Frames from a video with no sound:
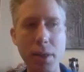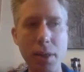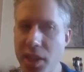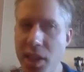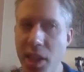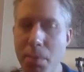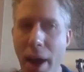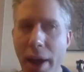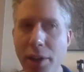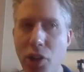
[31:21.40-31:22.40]
this is
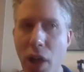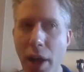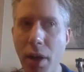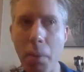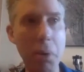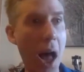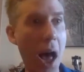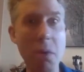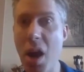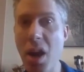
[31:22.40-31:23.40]
my agenda, but
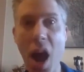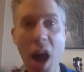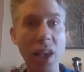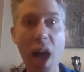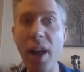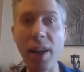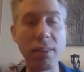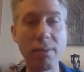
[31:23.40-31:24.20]
I may not get it.